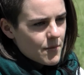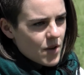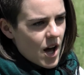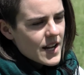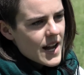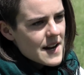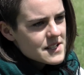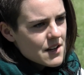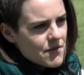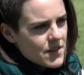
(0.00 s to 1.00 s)
the
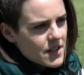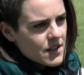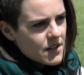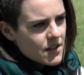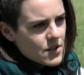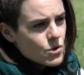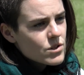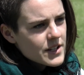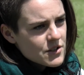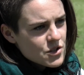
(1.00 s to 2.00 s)
blockades of the
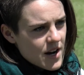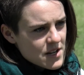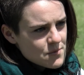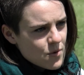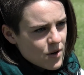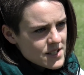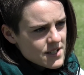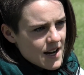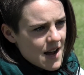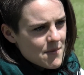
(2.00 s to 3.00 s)
nuclear transports
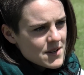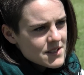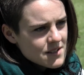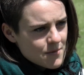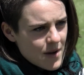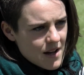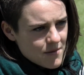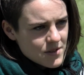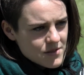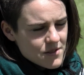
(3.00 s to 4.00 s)
that happened
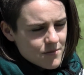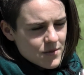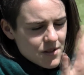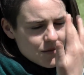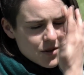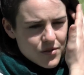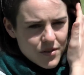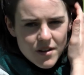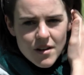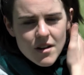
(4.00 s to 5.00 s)
some years
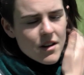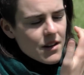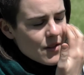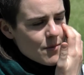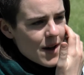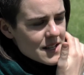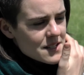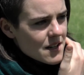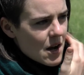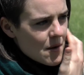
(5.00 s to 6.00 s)
in the
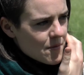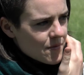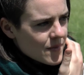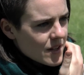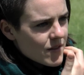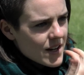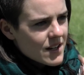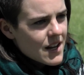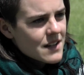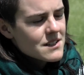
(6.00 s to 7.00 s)
past in
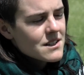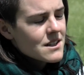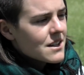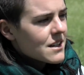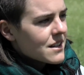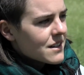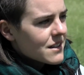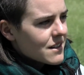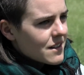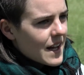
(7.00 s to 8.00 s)
Wendland.
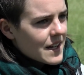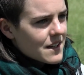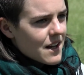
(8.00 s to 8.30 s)
Like